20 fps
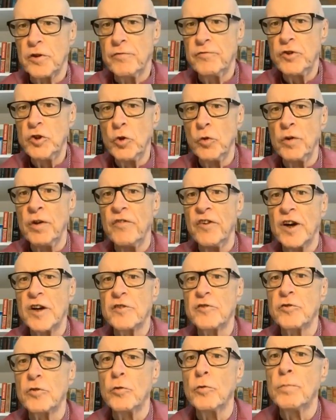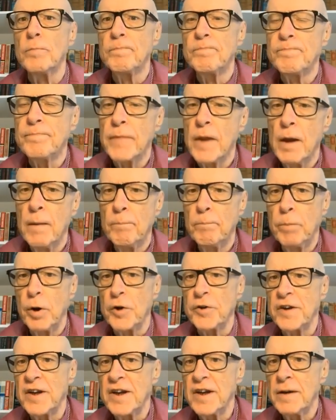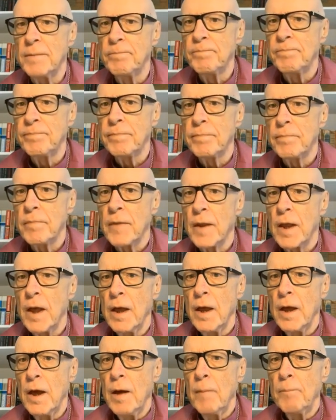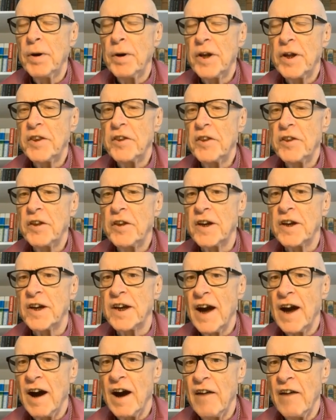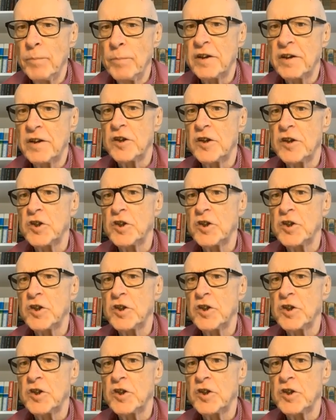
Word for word: sort of universal body. But the government